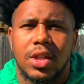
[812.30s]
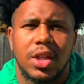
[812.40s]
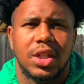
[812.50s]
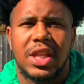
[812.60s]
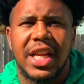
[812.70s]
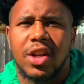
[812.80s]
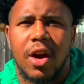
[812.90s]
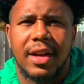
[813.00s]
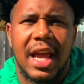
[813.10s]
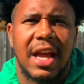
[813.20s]
They should
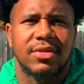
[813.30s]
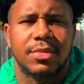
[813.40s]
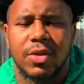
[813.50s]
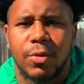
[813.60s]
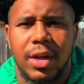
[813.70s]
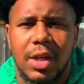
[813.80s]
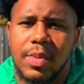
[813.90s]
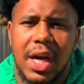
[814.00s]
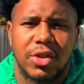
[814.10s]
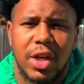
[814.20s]
already have something written up,
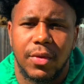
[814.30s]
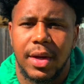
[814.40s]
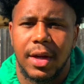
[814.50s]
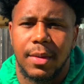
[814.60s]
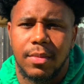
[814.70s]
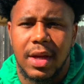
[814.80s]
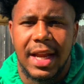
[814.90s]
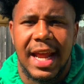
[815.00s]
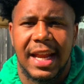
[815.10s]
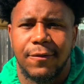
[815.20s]
contract written up,
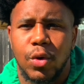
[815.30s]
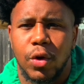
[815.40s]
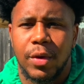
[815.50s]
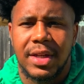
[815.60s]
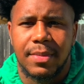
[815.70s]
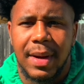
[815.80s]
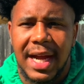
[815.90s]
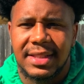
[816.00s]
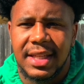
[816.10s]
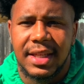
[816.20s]
and that if you agreed to
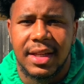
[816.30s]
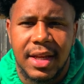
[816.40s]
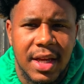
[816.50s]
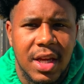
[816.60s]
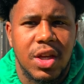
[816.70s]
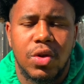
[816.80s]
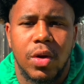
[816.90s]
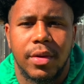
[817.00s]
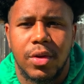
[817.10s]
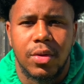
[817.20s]
buy a ticket,
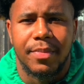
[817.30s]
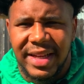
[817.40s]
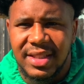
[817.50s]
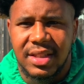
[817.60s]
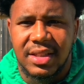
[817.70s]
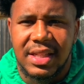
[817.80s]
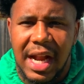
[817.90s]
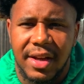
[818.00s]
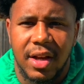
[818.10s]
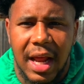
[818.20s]
you basically
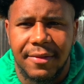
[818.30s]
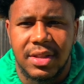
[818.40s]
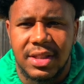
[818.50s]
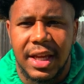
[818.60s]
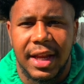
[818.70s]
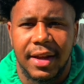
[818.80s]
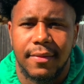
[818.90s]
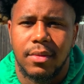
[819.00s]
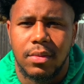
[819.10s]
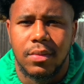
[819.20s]
signing your life to say that
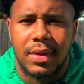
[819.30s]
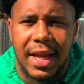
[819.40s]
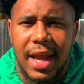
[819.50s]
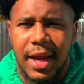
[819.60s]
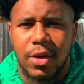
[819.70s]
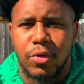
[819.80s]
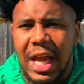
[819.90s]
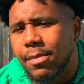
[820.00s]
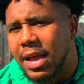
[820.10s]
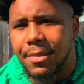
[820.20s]
you
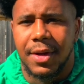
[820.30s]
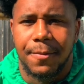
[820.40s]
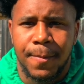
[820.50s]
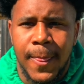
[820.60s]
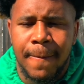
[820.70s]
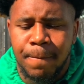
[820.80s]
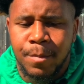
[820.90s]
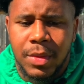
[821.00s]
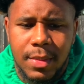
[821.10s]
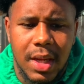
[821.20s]
can't blame them.
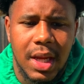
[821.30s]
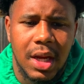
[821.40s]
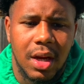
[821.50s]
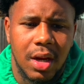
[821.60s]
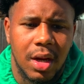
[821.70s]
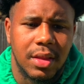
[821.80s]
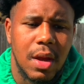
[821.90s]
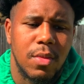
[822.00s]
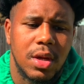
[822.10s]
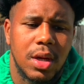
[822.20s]
But yeah,
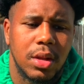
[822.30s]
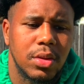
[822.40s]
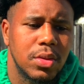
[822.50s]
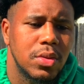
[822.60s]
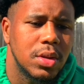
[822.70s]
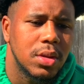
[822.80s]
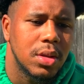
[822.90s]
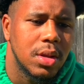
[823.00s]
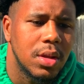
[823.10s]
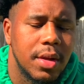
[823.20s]
that will conclude
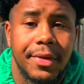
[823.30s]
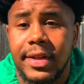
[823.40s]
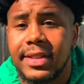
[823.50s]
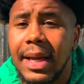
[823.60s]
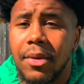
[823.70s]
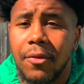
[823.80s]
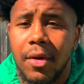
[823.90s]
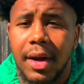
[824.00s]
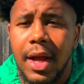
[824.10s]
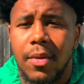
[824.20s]
this topic for
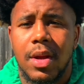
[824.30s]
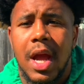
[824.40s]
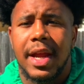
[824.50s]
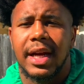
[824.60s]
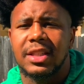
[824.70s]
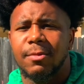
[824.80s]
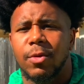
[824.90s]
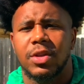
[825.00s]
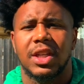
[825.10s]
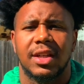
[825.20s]
today. Y'all tell me
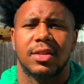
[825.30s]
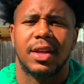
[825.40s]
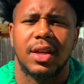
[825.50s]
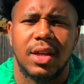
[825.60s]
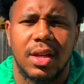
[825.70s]
what y'all think.